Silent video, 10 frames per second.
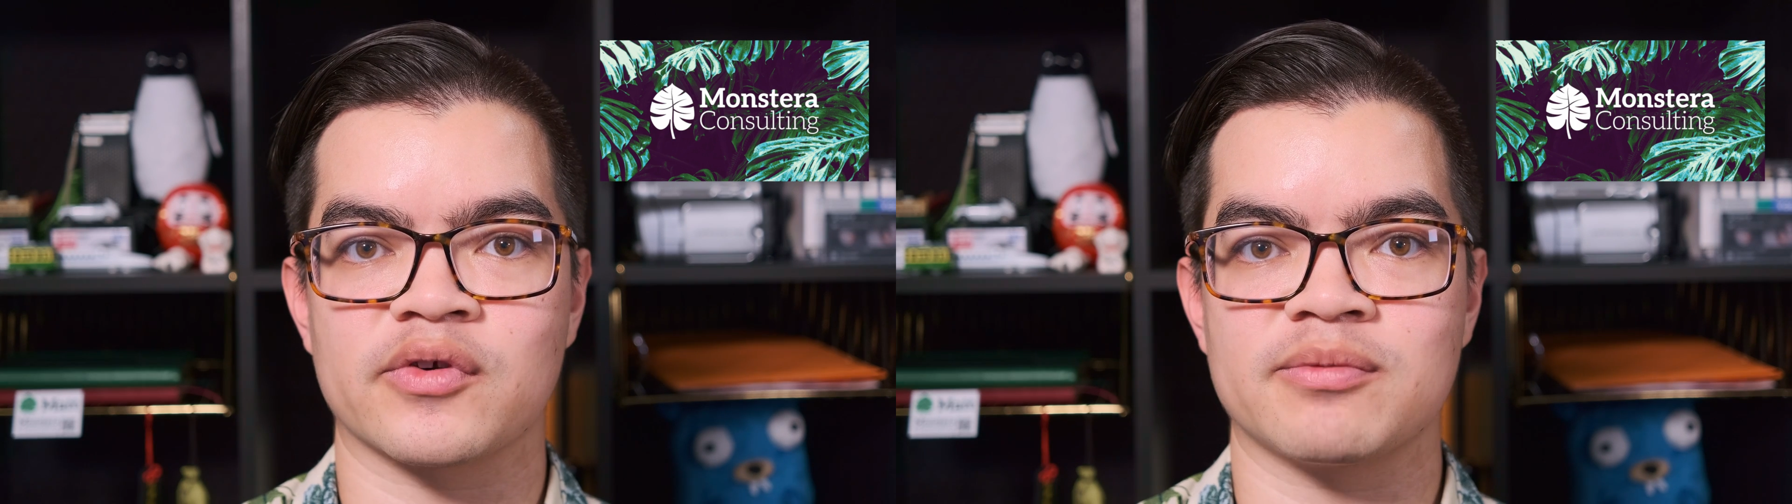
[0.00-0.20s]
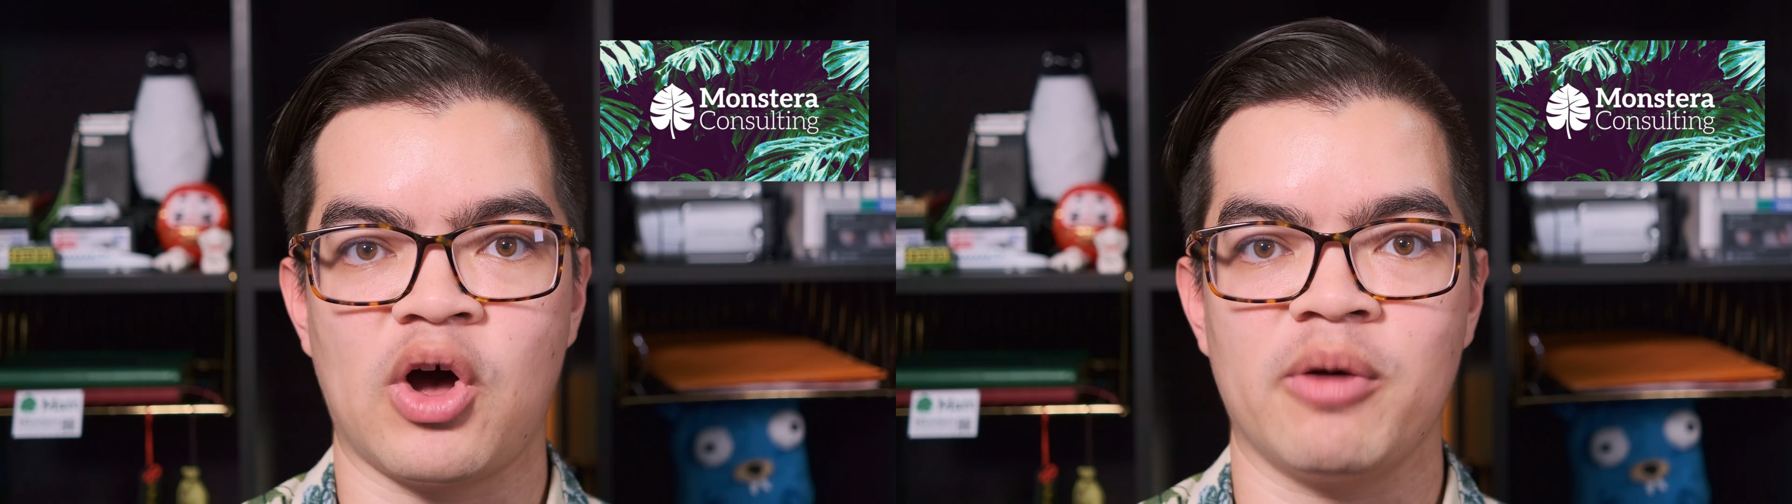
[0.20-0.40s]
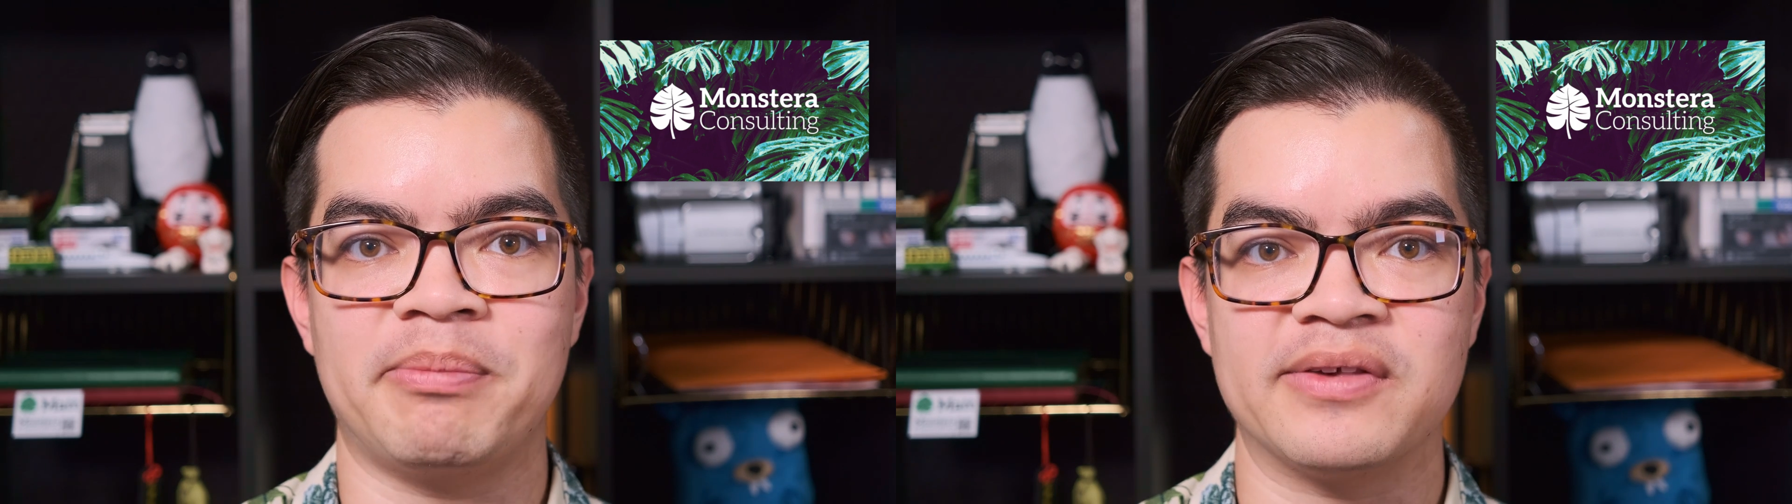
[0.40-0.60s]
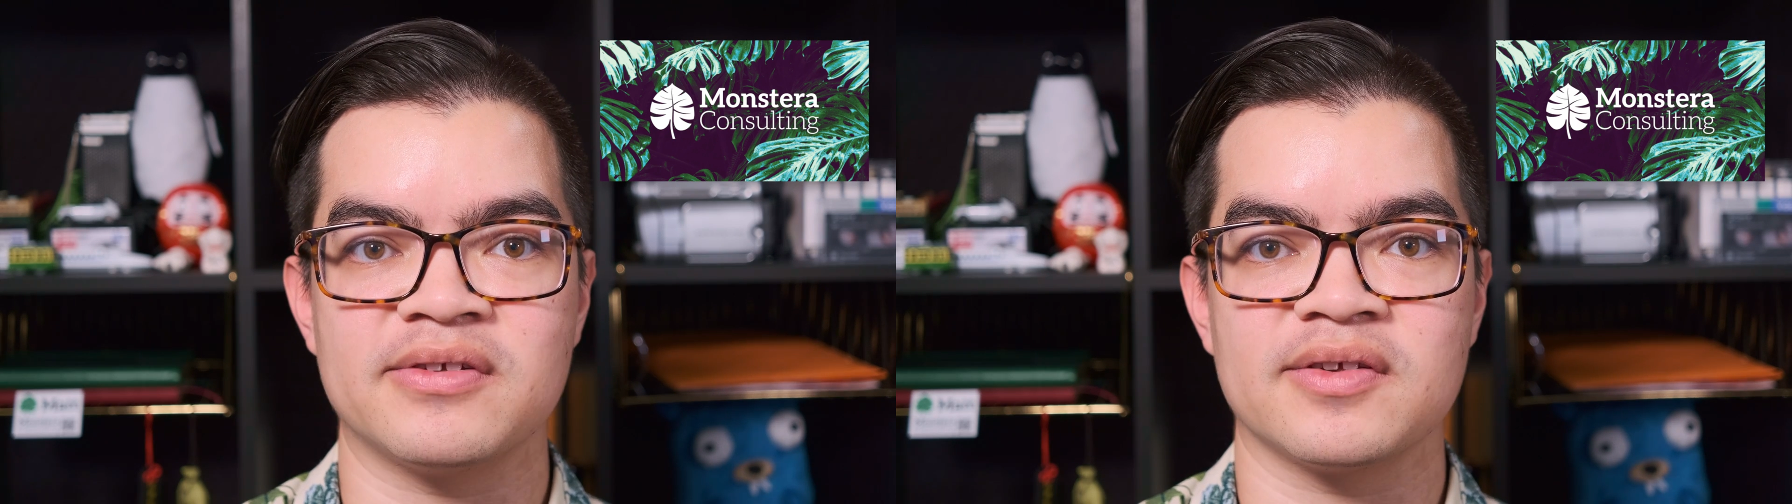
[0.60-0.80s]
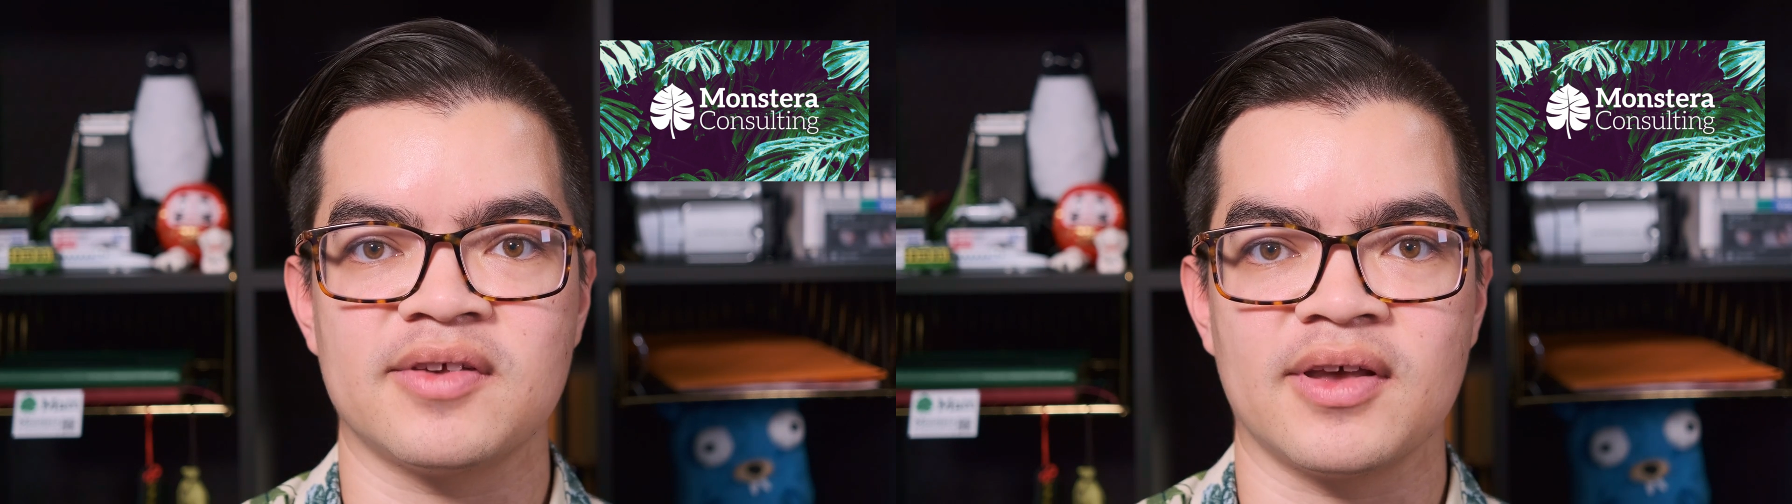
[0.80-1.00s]
small
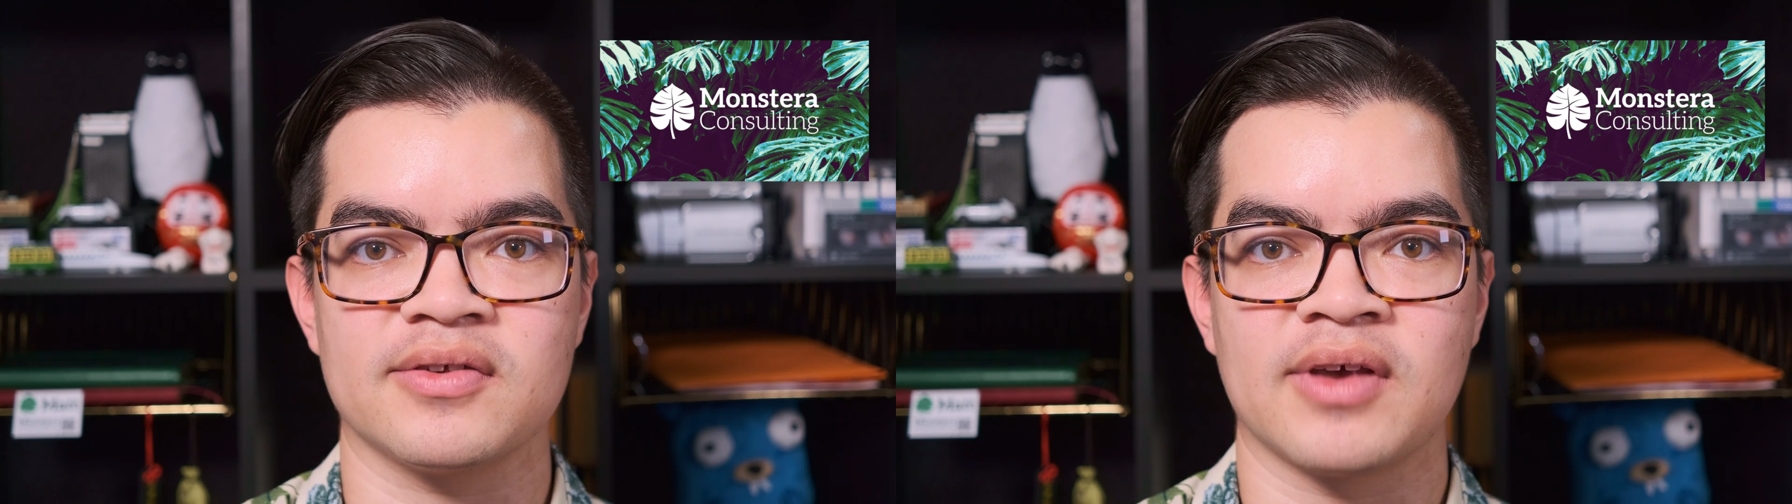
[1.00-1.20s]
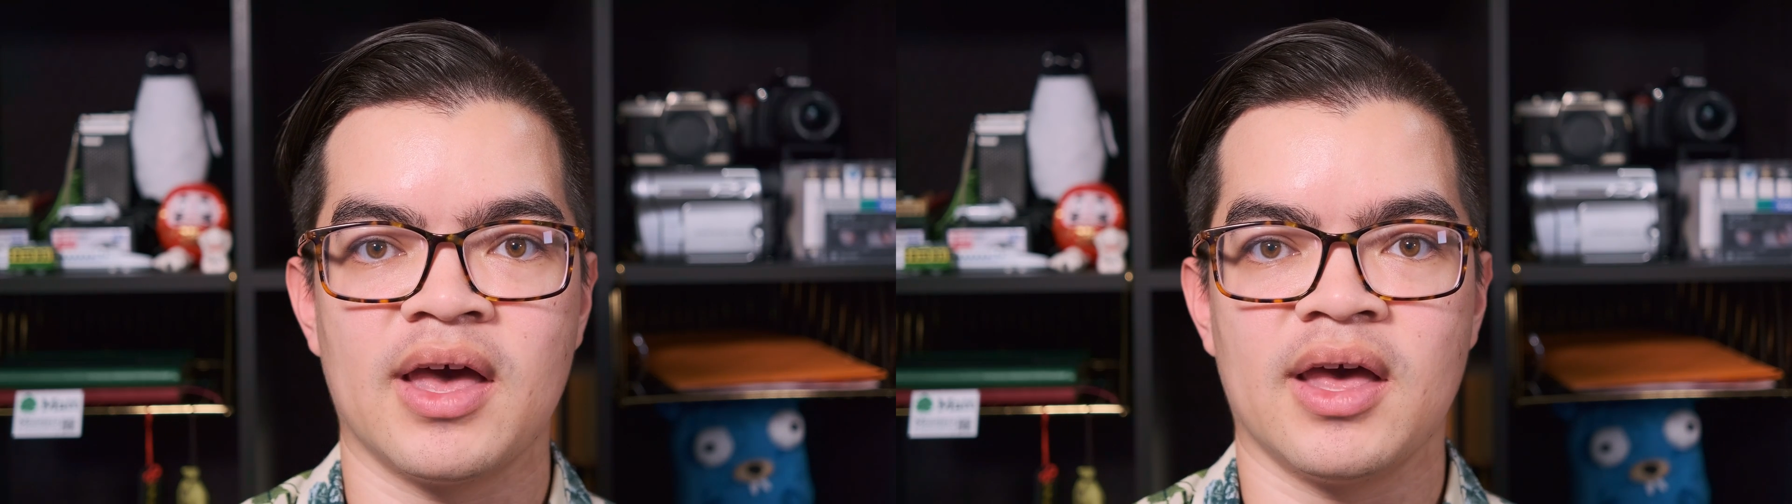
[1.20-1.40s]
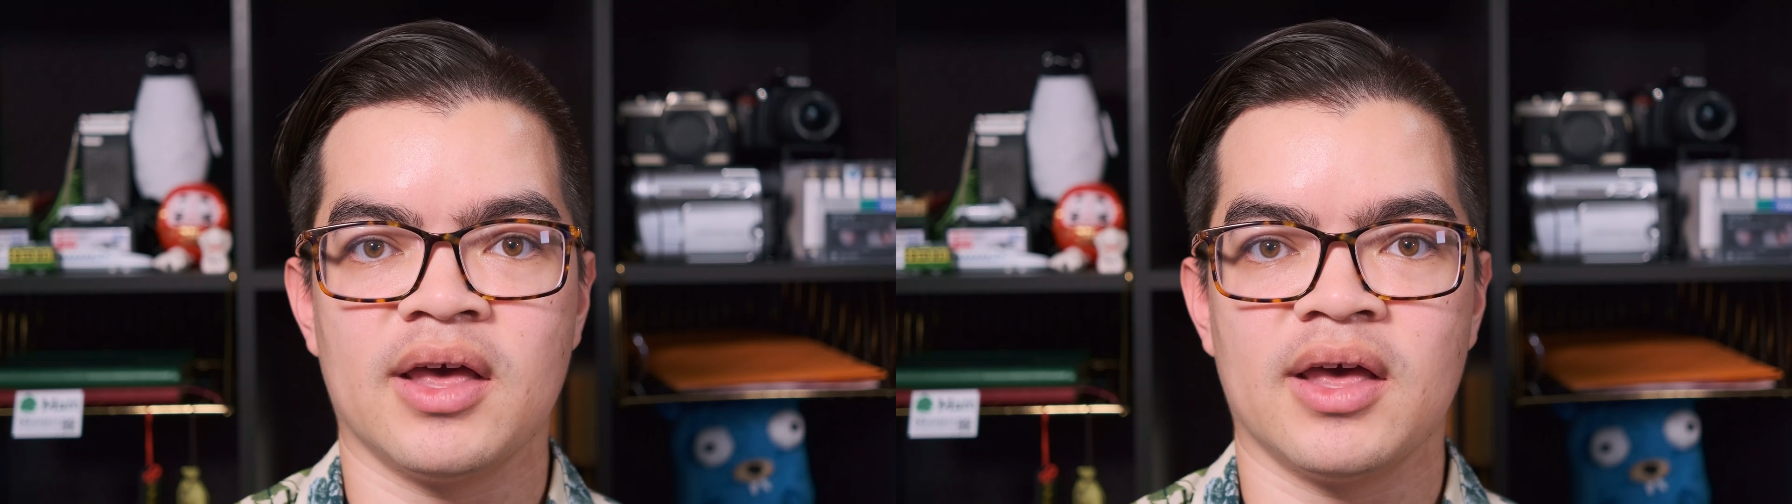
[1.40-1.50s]
businesses,